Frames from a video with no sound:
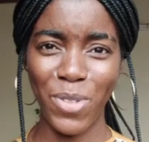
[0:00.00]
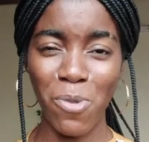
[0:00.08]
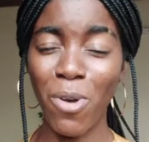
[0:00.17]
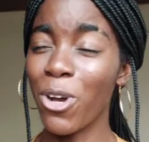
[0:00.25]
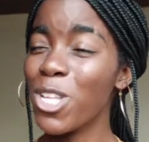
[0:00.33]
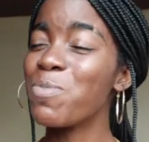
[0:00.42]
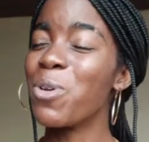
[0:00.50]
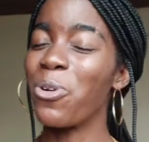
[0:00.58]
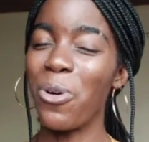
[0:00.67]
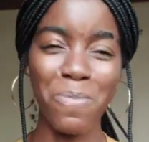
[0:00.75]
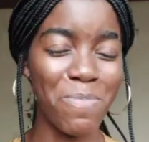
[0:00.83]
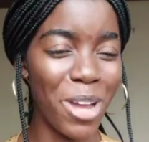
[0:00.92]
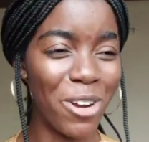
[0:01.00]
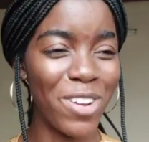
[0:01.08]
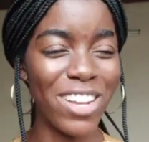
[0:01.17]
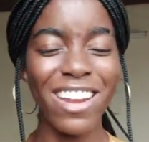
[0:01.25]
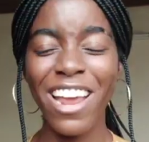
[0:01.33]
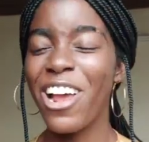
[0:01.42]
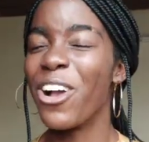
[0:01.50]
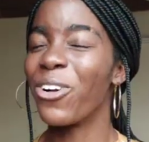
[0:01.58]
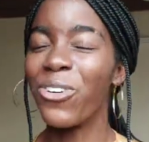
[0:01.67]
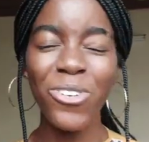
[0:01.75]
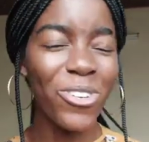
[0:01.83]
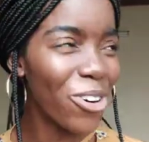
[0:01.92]
we're going to be comparing
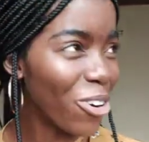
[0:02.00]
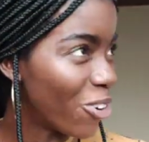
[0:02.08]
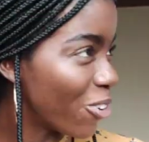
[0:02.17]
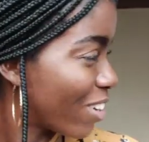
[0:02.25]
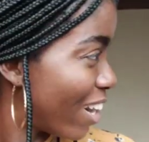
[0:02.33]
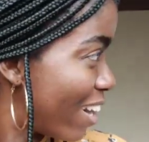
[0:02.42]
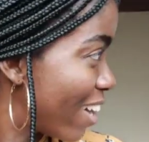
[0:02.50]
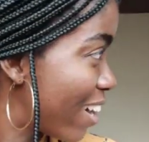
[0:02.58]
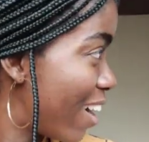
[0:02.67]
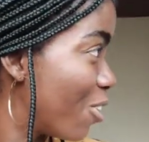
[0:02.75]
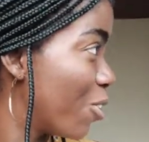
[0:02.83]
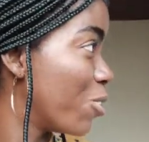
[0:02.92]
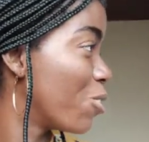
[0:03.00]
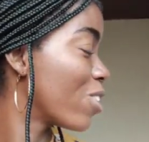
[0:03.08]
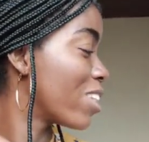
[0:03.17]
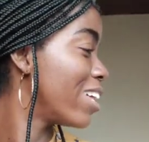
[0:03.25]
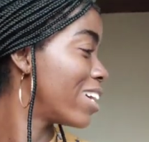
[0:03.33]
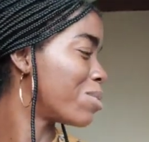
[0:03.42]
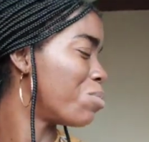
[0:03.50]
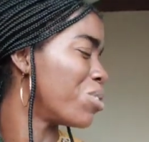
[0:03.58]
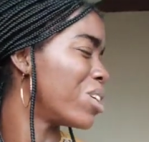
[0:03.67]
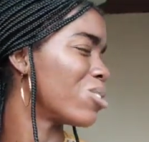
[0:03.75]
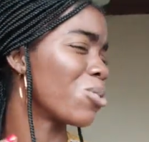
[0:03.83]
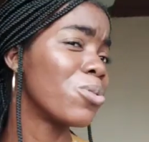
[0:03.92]
good old Kanekalon Knotless
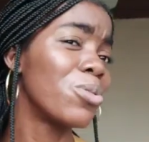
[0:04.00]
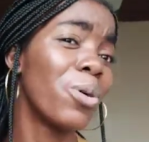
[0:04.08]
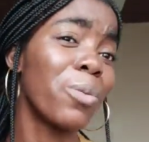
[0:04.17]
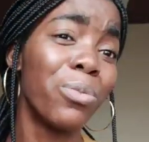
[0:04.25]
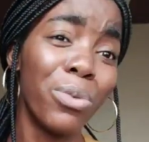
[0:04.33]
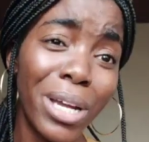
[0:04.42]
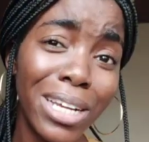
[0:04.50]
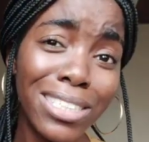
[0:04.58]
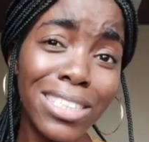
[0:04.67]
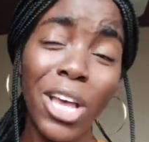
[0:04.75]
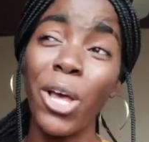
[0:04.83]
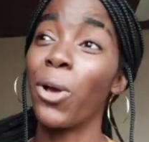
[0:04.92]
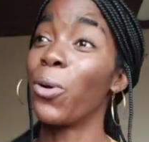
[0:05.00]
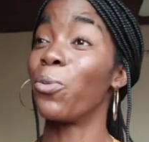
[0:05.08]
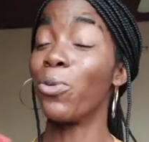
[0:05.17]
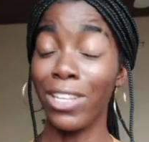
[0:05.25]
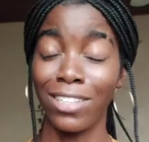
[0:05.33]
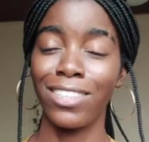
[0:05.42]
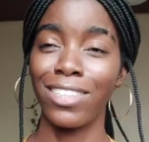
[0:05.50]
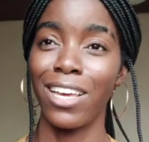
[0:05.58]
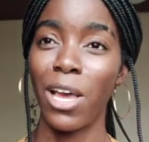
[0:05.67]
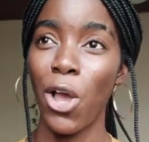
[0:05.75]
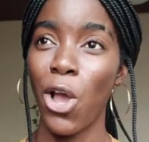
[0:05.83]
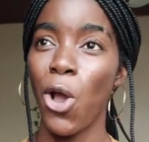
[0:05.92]
braids or good old braids with
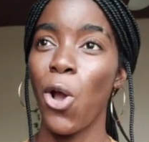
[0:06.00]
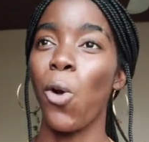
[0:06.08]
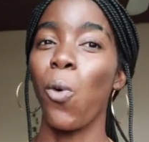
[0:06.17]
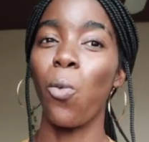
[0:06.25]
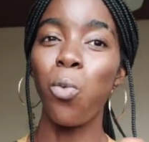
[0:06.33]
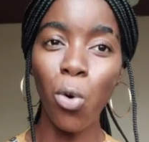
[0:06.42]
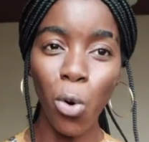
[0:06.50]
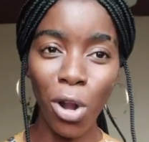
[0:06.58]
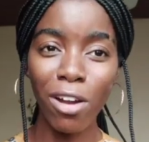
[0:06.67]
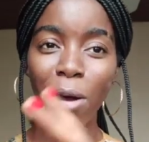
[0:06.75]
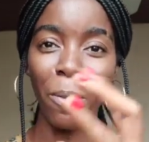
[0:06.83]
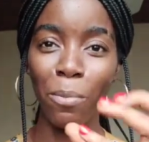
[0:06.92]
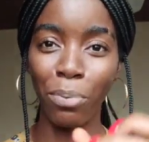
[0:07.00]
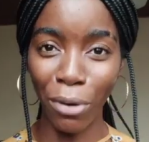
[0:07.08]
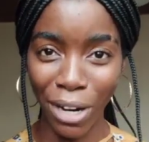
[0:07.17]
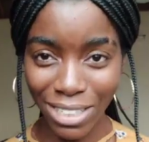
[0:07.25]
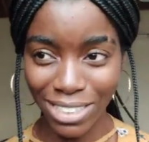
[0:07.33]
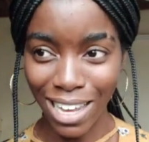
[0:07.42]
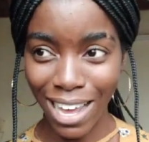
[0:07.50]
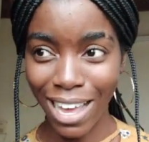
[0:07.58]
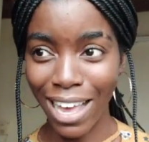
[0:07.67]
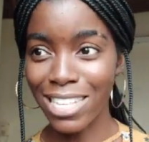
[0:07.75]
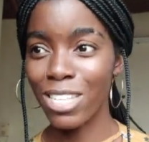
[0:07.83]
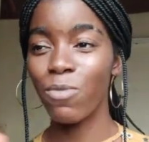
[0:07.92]
wool braids,
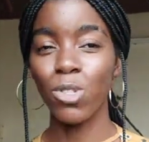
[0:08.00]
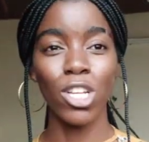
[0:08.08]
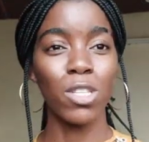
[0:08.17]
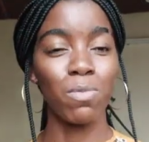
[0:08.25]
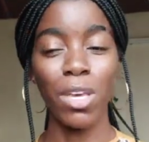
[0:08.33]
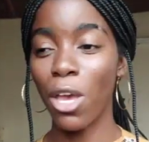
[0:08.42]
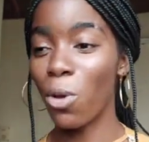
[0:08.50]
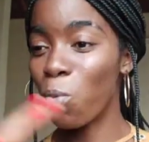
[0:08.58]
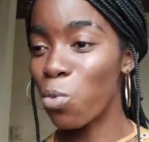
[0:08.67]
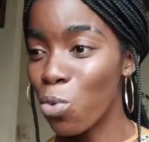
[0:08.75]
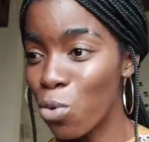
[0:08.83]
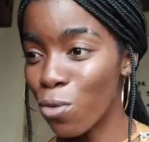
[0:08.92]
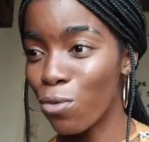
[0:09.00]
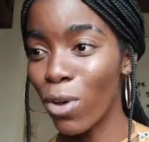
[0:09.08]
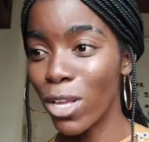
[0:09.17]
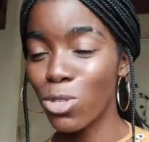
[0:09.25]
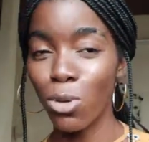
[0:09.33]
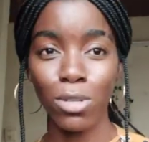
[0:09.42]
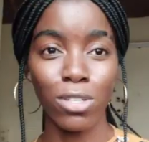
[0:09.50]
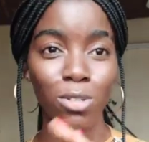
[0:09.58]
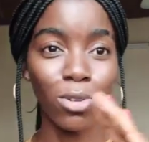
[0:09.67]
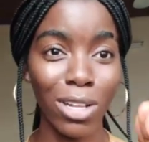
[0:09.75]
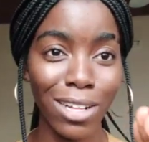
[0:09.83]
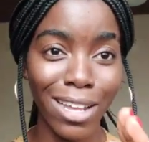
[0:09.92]
guys. It's going to be a wool versus
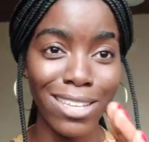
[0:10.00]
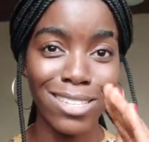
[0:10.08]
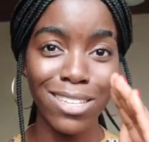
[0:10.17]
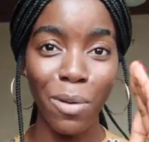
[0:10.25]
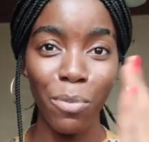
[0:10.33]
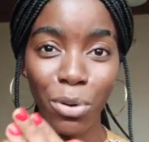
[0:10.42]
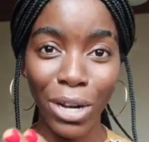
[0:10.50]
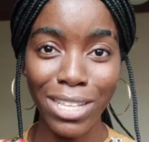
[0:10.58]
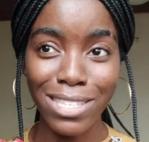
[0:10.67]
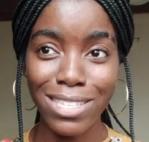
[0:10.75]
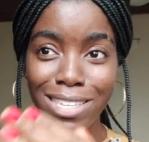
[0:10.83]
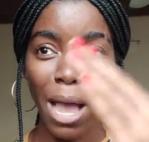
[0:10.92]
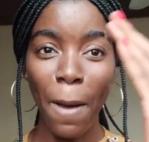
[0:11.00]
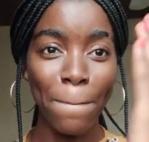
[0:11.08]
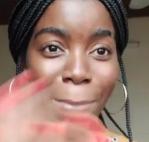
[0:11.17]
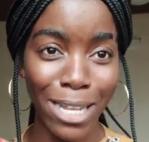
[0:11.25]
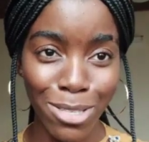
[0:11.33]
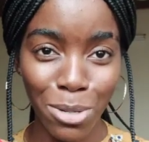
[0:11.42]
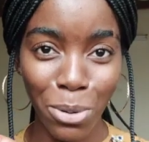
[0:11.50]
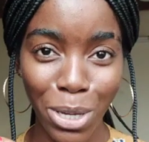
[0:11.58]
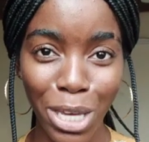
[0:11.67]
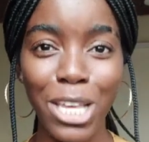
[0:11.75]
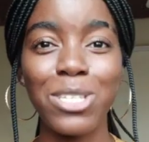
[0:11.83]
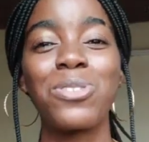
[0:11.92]
knotless braids battle,
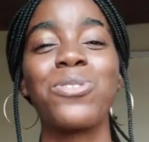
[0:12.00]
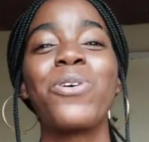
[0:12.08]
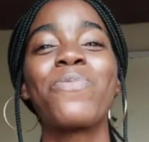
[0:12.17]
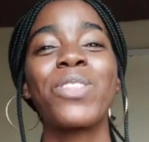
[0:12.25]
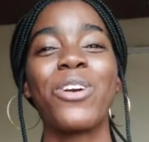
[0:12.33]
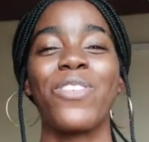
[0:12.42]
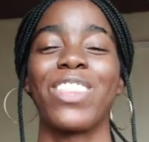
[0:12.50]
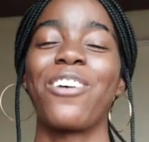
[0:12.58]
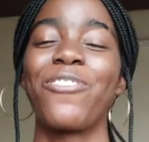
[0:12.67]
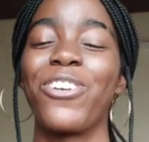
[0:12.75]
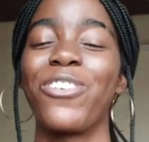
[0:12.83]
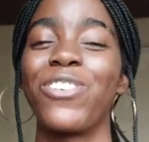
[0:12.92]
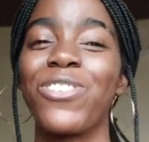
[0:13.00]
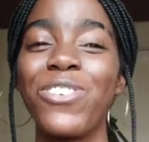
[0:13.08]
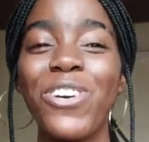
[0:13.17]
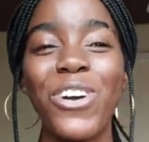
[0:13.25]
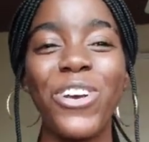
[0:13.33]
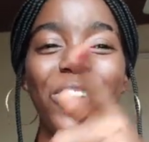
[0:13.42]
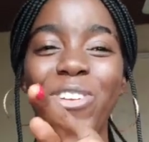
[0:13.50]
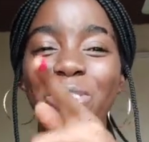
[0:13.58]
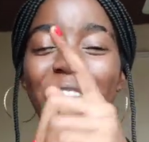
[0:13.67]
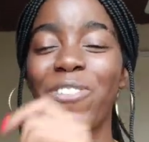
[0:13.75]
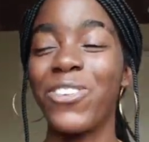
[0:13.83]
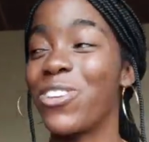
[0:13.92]
okay? So without further ado, you know
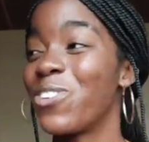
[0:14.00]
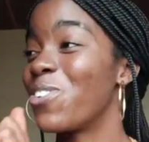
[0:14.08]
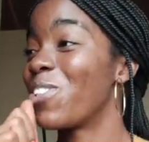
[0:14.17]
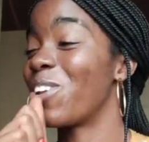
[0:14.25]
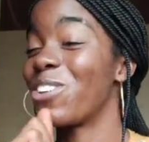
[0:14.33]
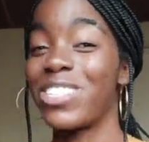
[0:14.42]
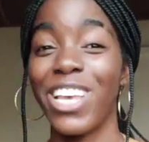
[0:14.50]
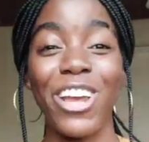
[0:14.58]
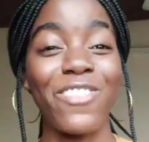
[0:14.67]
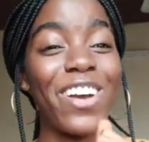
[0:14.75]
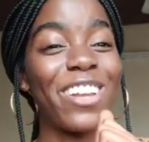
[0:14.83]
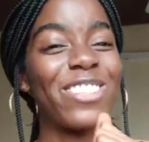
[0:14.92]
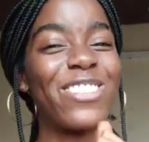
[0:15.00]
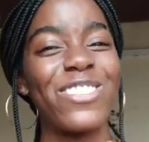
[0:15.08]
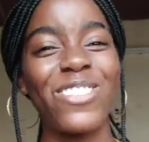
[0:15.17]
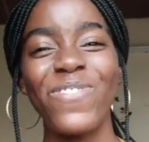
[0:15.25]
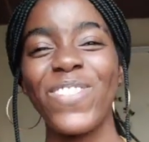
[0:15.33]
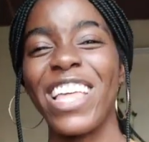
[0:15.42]
how we do. Let us get right into